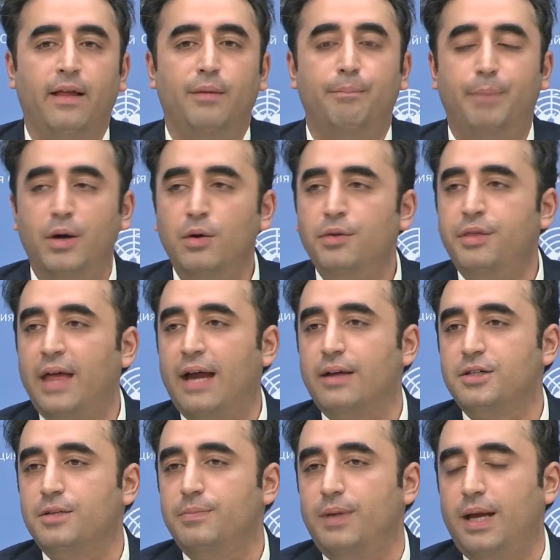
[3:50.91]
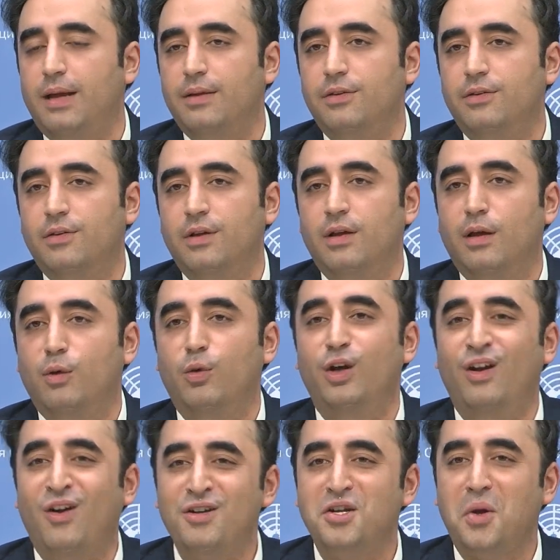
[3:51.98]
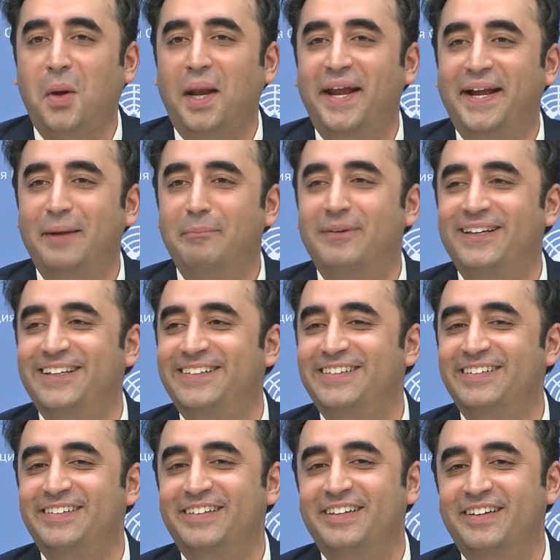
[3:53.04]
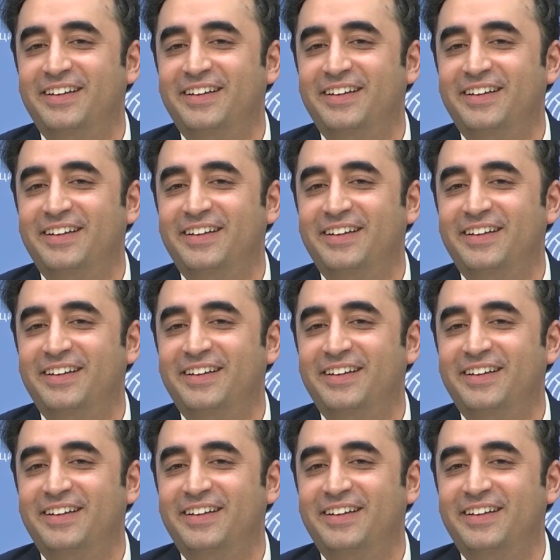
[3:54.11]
Both action plans were not only completed,